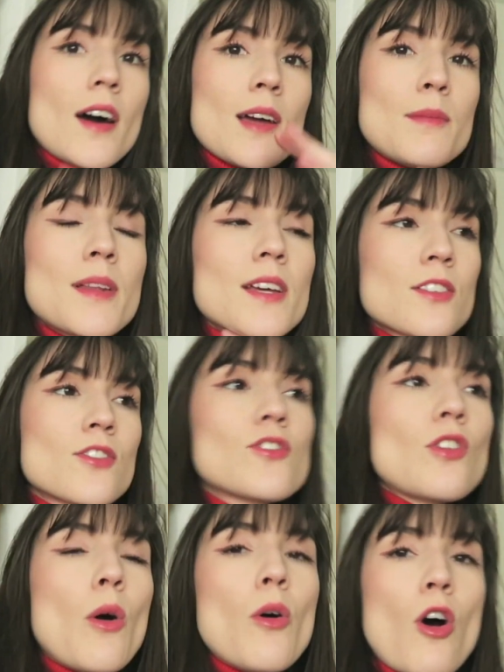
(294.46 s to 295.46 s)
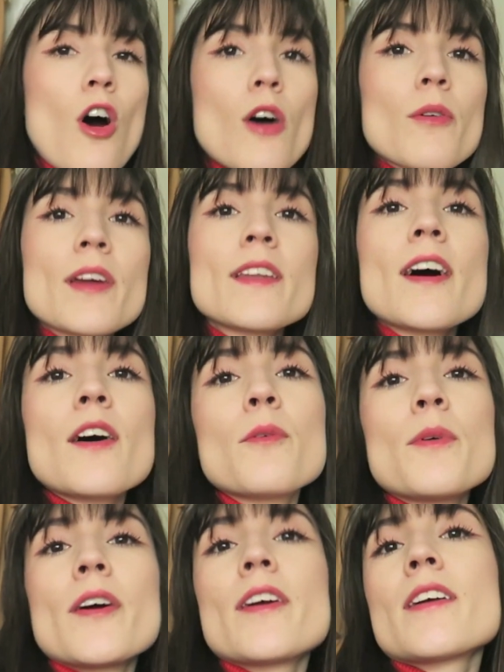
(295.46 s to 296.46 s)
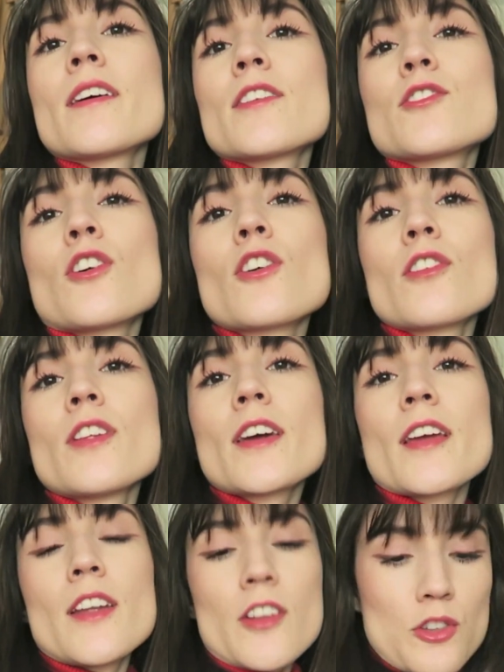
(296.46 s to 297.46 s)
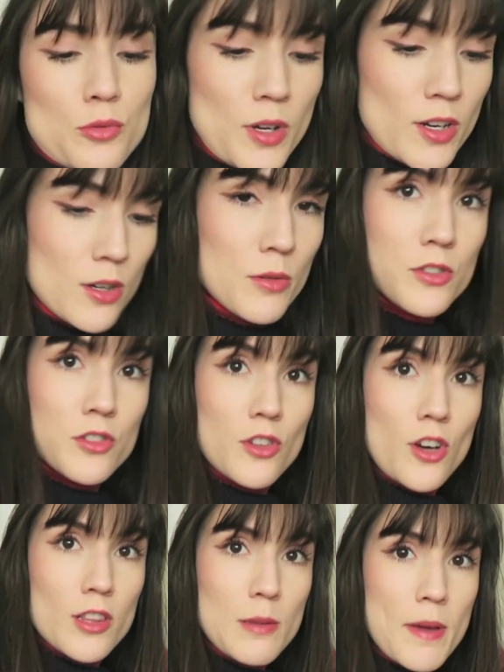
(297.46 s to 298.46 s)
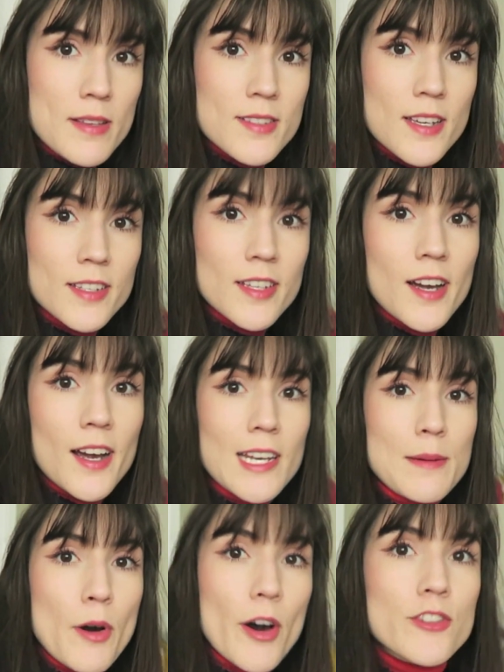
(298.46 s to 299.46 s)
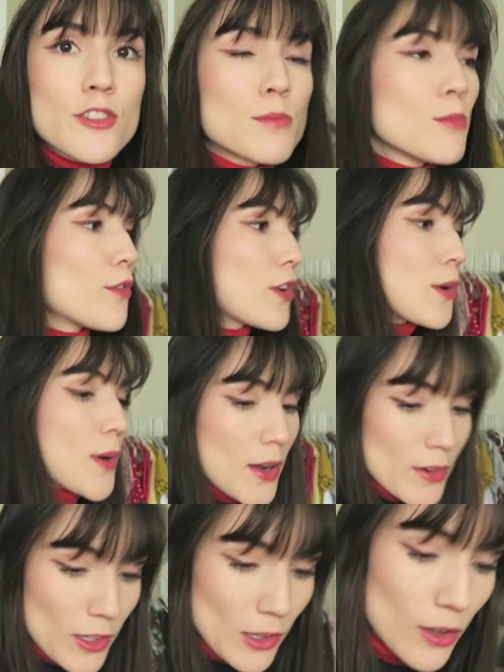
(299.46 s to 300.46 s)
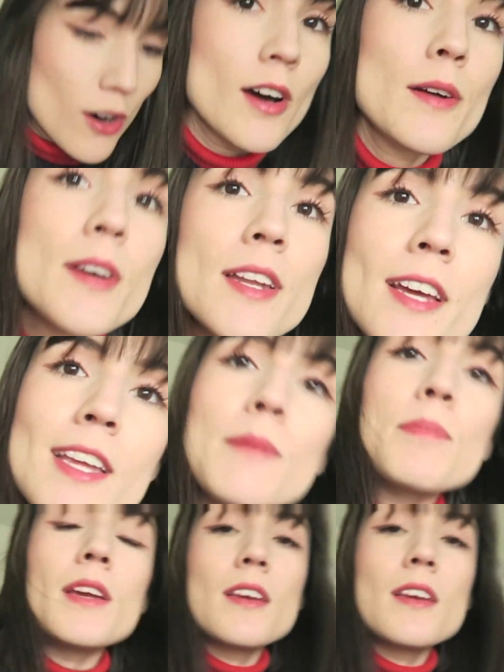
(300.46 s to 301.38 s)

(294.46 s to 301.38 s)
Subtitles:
I am like so hot right now. Wearing a turtleneck and a sweater was not the best idea, and I'm also moving around a lot, and I keep